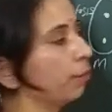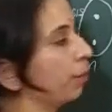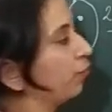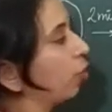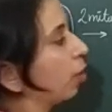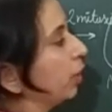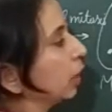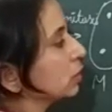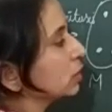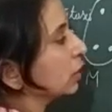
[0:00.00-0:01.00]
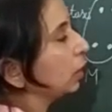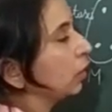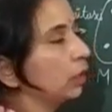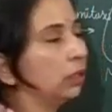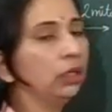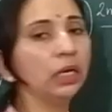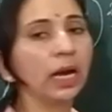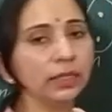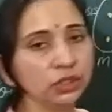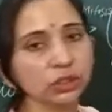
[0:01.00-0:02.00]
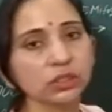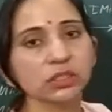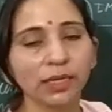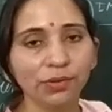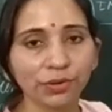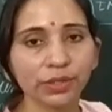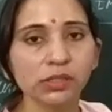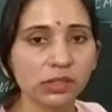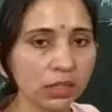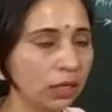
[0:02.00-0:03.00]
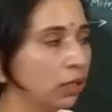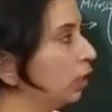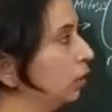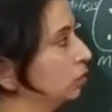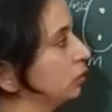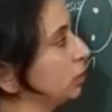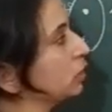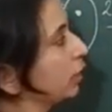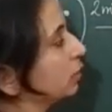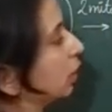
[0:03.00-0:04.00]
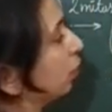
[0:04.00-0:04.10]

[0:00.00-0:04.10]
by forming a single larger central cell. This is